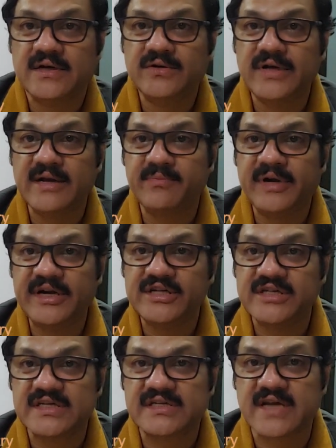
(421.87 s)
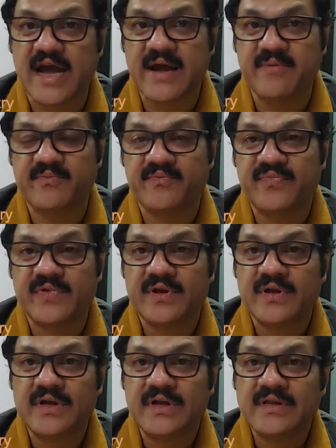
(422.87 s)
during Britishers' time,
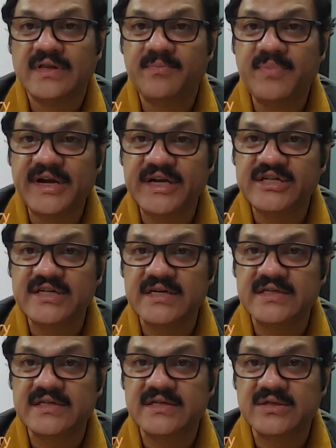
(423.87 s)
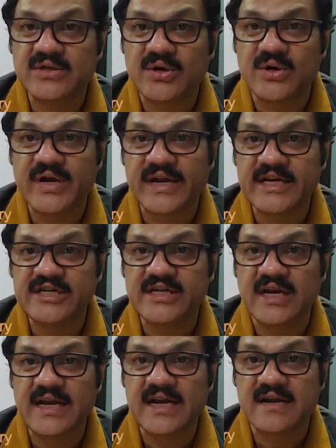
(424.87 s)
the Britishers, though
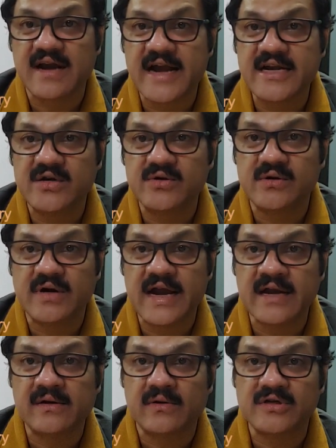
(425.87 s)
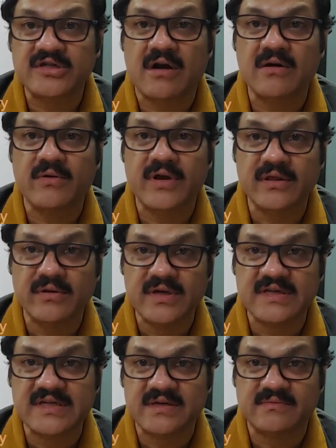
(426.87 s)
initially tried to encroach onto
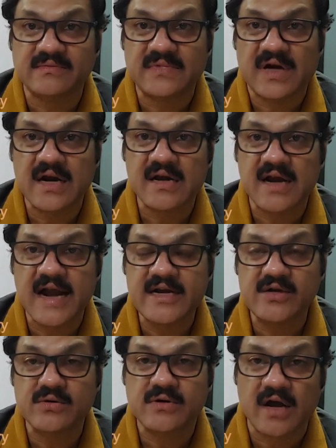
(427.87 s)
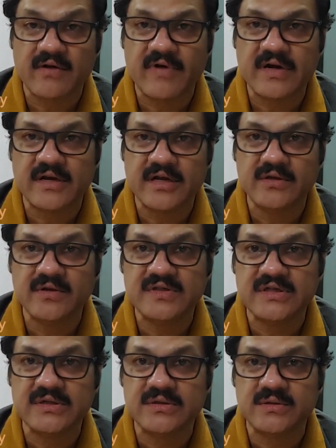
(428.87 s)
Hinduism and tried to convert
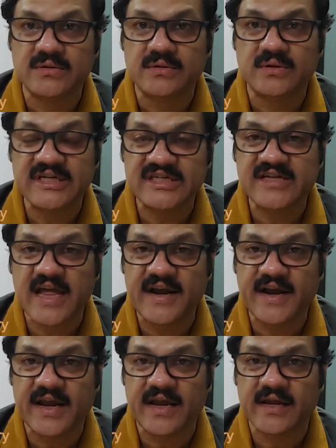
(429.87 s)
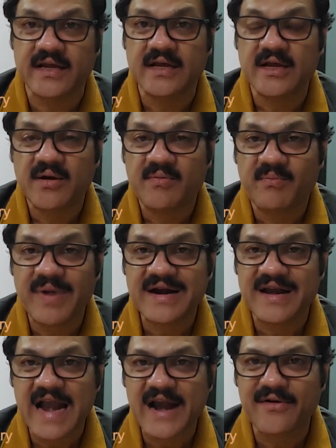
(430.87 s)
Hindus into Christianity,
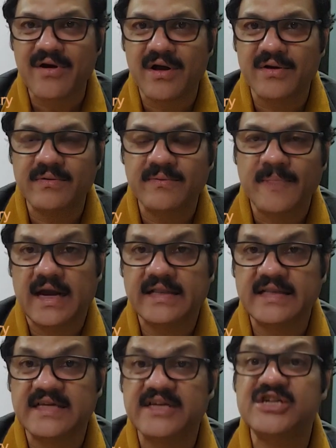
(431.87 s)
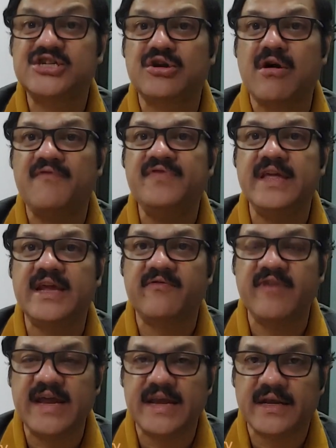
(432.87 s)
but later on, at the suggestion of the
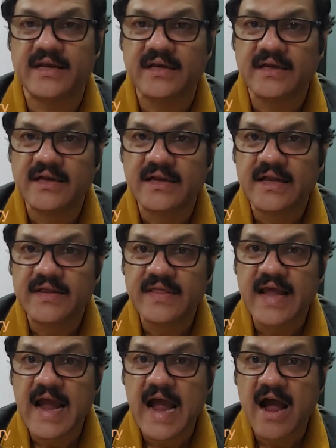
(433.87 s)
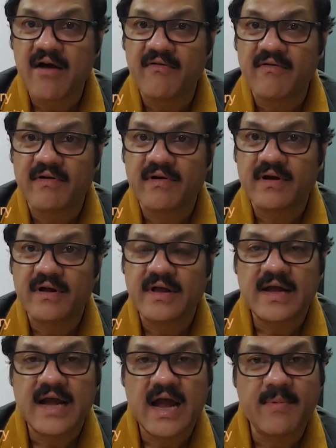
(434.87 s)
Queen, they have
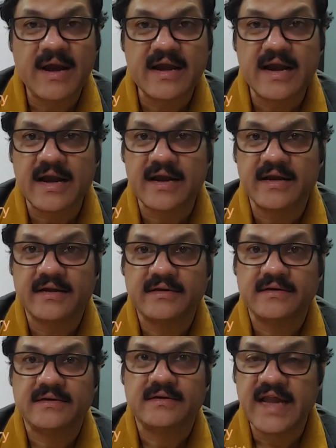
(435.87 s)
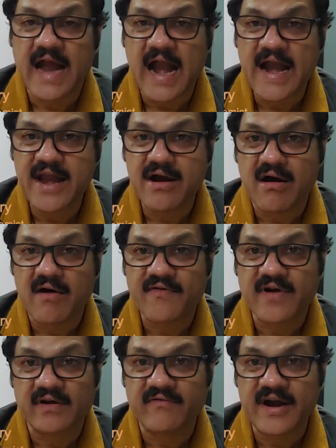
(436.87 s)
abandoned the idea
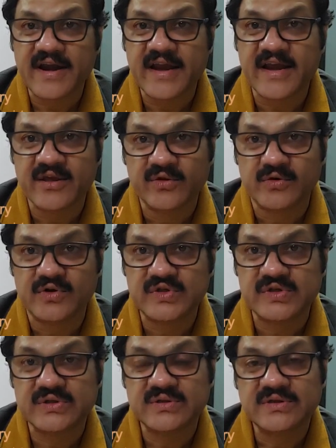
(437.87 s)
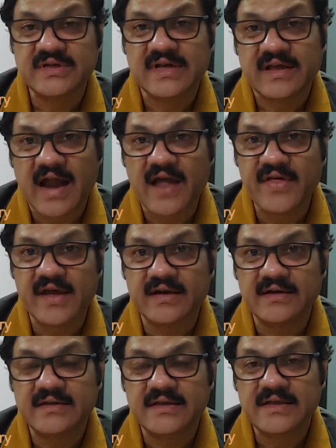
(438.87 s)
of converting Hindus.
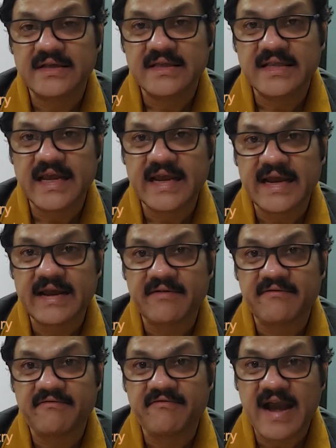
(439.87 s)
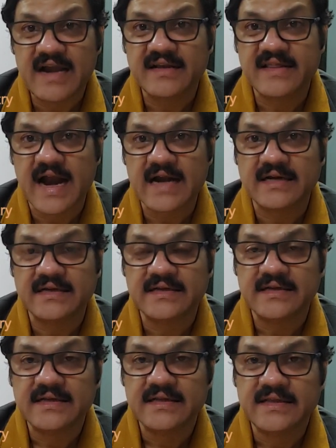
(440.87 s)
Rather, they felt
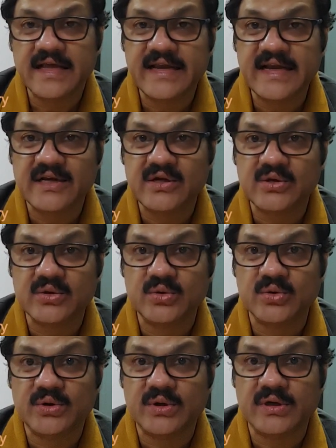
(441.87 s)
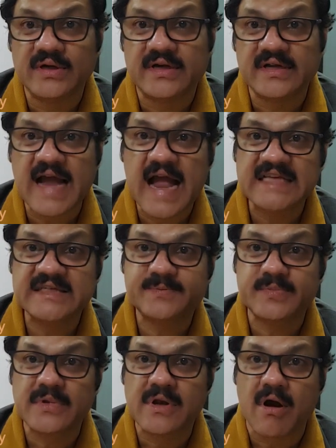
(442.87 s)
that they need to
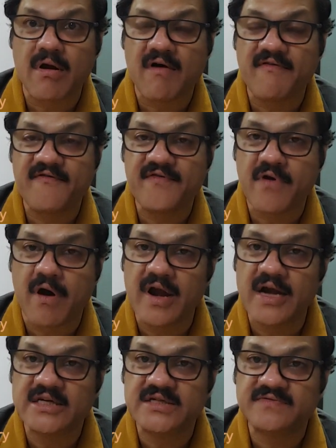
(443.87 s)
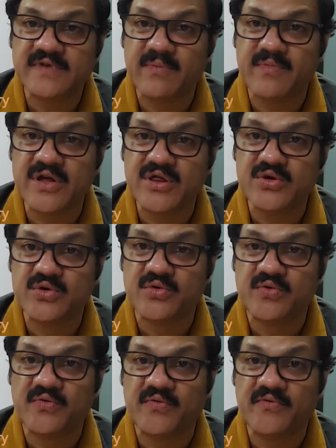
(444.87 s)
grasp a lot of knowledge from
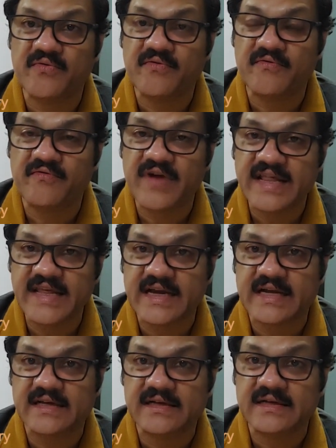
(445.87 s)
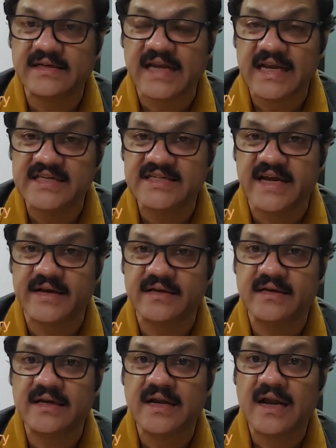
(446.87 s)
Hindu Vedic
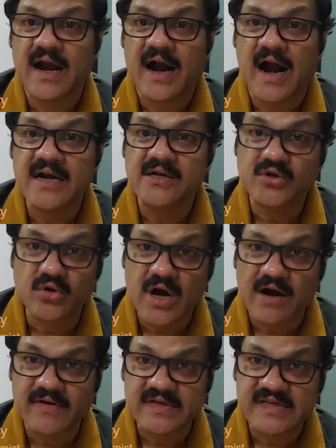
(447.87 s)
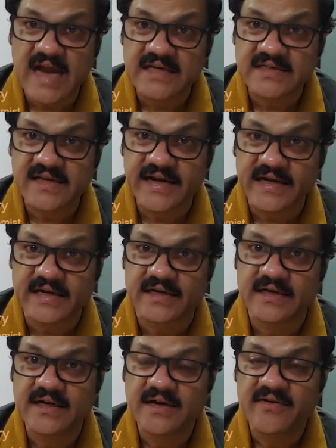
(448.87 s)
religion and took our Sanskrit
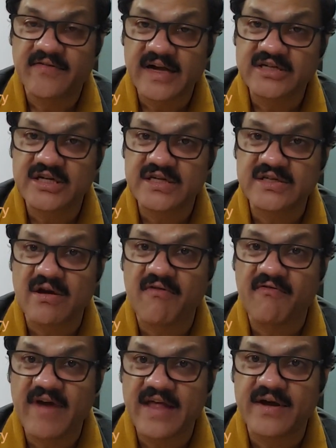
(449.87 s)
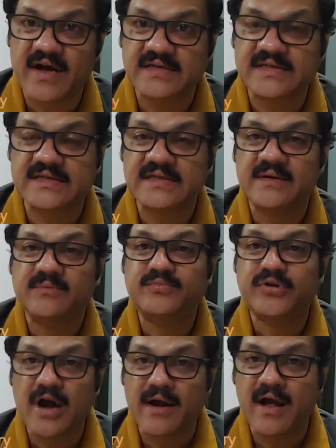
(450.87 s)
versions of Vedas,
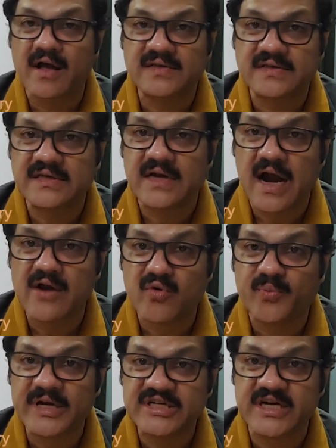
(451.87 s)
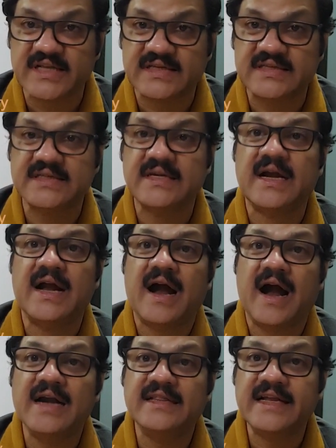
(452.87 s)
Puranas and Upanishads
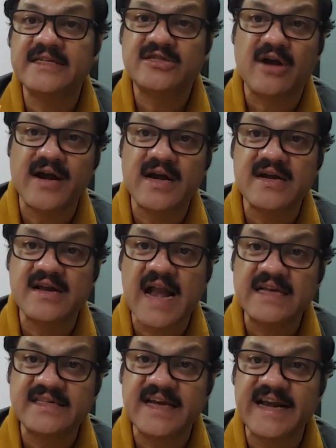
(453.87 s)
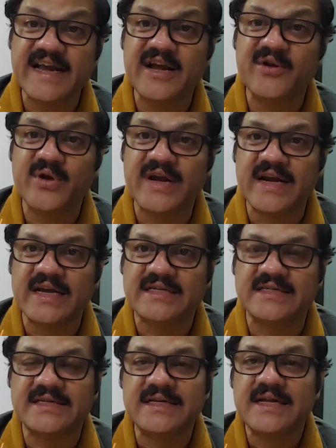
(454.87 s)
and then started translating into
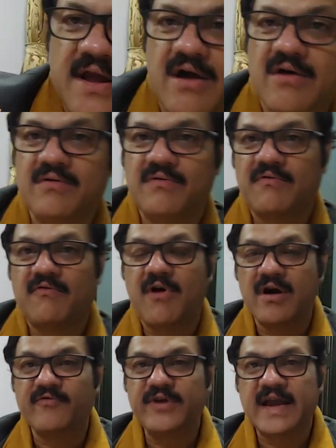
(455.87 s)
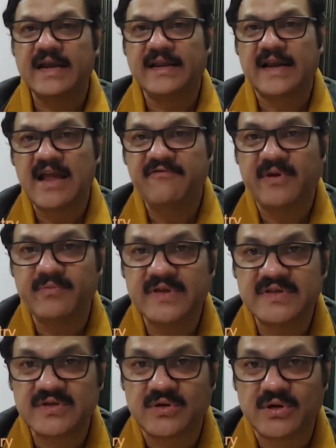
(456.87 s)
English. Now, what we can derive from
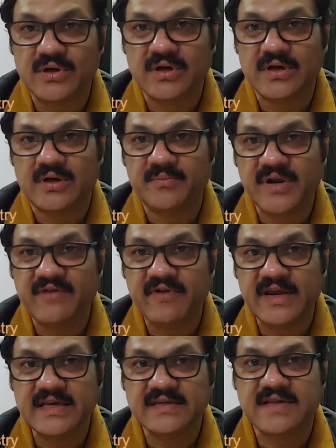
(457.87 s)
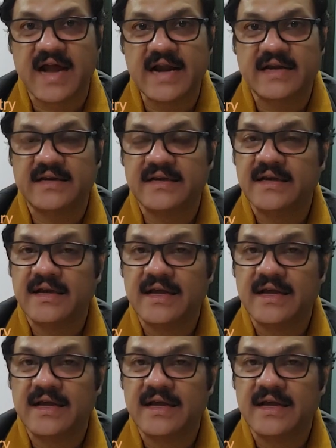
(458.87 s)
this whole briefing is that